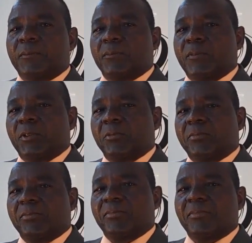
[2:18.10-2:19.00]
Okay,
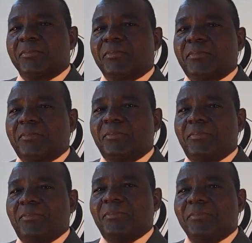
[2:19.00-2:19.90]

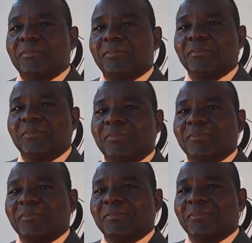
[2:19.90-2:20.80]
well,
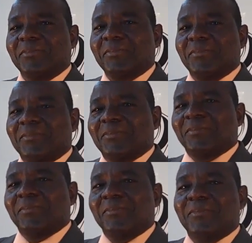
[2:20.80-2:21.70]
you have your
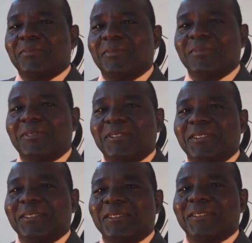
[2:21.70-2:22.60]
chance. It's a
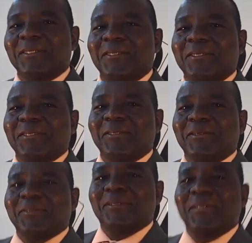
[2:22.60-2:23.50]
message to the world.
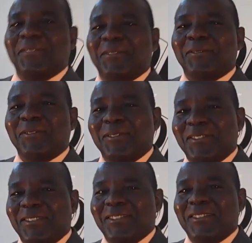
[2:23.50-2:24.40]
Everyone can see
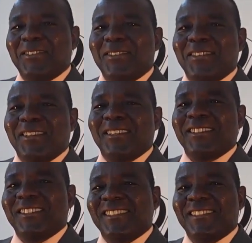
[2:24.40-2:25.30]
this on
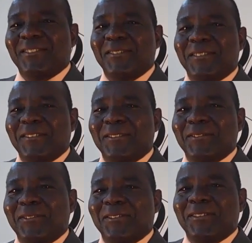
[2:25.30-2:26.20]
water. What would it
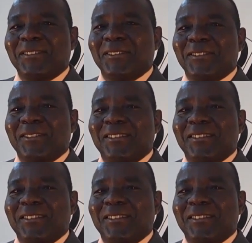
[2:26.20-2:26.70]
be, George?